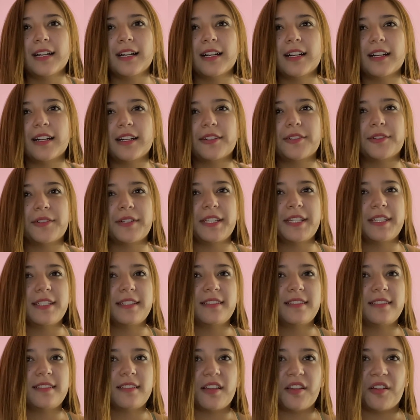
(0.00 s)

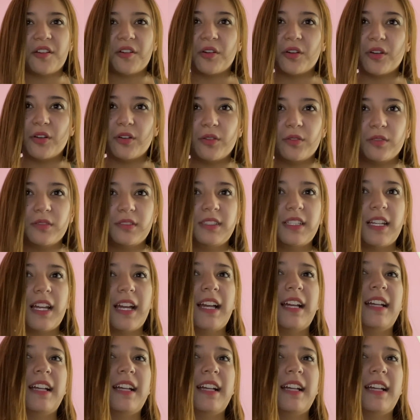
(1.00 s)
carries out,